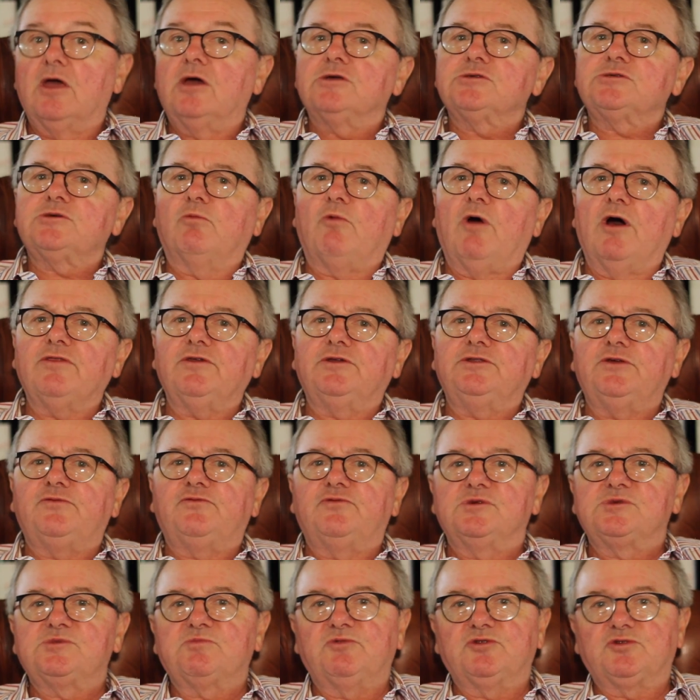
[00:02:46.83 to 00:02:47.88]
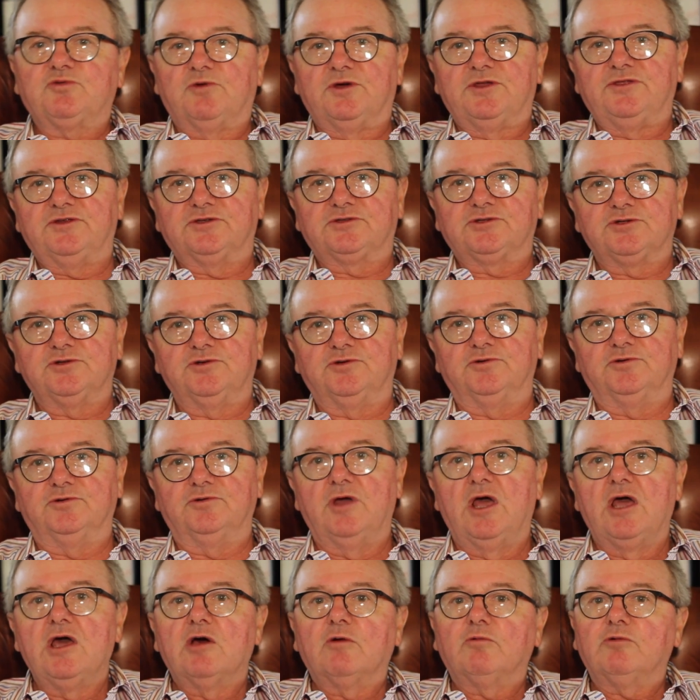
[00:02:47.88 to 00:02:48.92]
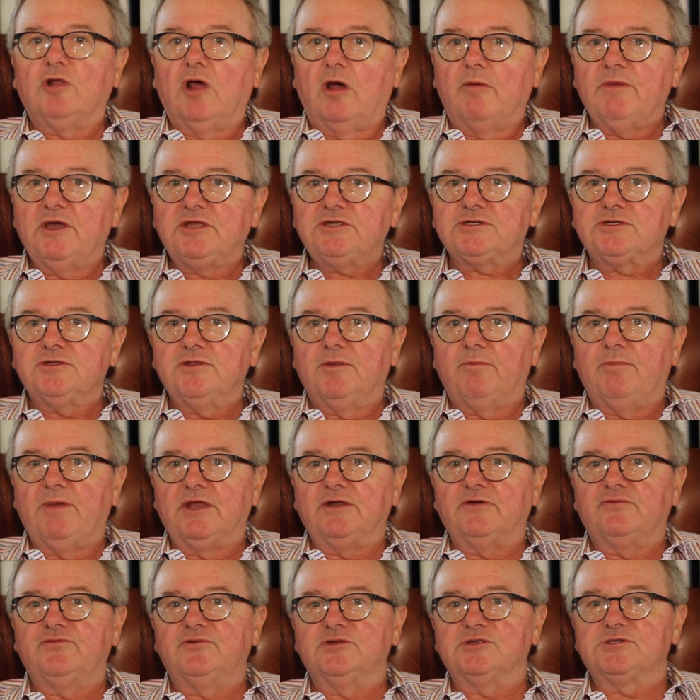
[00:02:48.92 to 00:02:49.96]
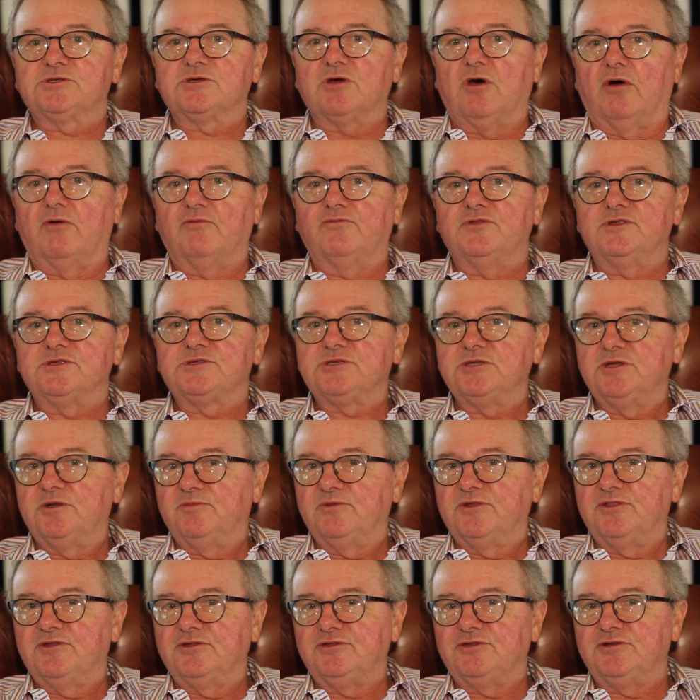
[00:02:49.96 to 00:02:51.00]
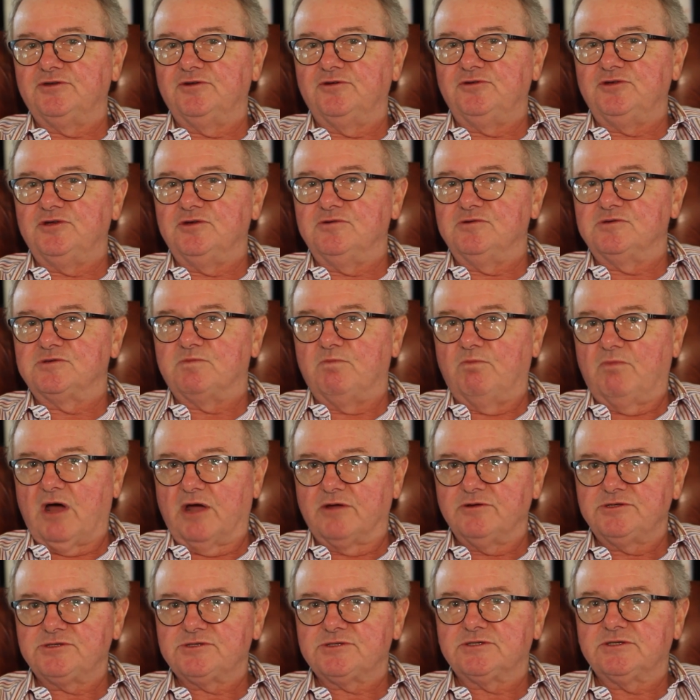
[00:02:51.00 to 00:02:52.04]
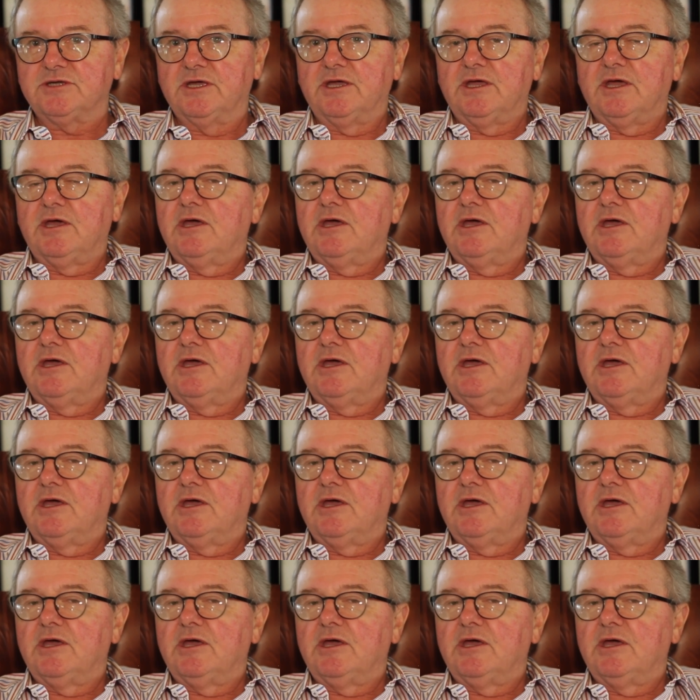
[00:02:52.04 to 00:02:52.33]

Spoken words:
So why the difference between the two? Well, I mentioned the benefits of the cinnamon that you use most.